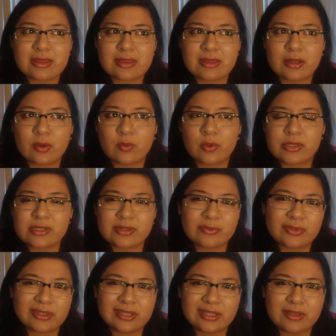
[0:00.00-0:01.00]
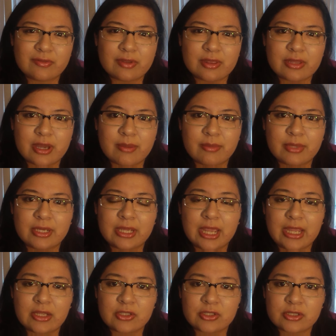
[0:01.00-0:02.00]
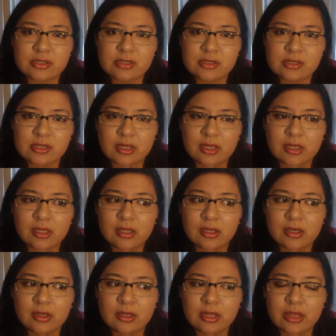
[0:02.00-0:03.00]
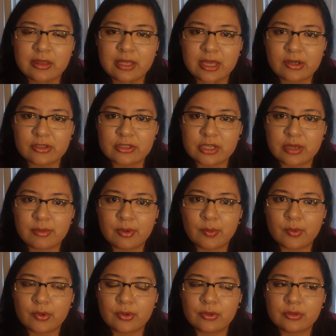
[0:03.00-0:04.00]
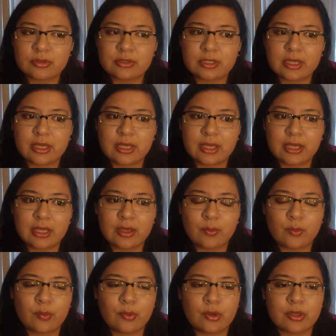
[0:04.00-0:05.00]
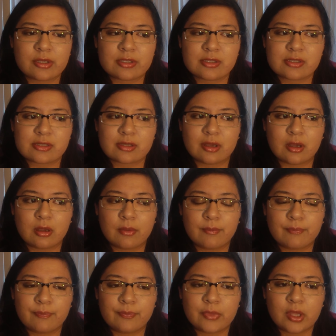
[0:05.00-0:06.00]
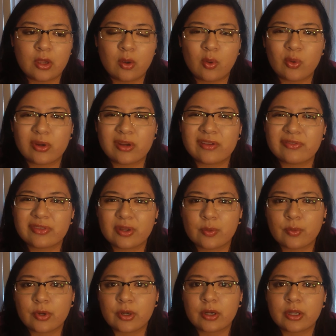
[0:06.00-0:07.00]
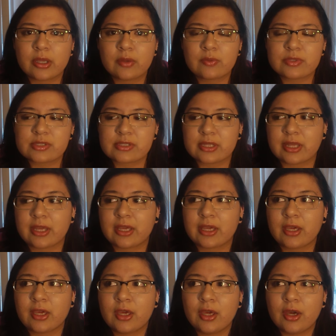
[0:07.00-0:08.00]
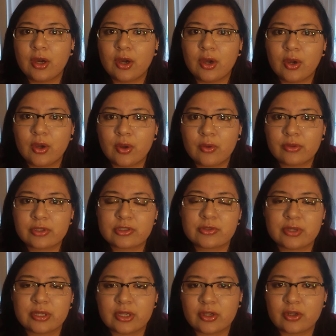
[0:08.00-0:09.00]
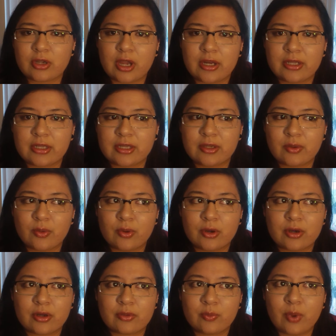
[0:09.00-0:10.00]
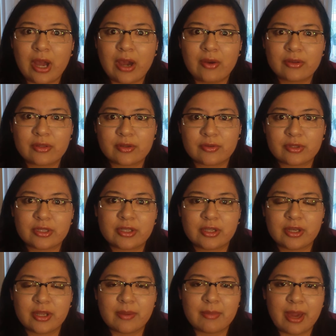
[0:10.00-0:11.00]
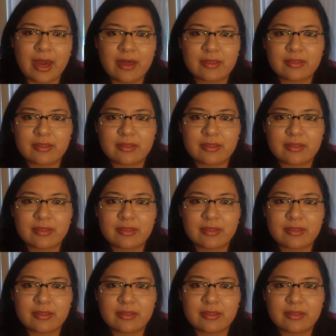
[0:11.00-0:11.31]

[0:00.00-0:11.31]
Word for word: there wasn't really even that many Asians in the entertainment world. It was, um, or if there were, it was like, oh, they're doing karate, or wow, they're really good at math.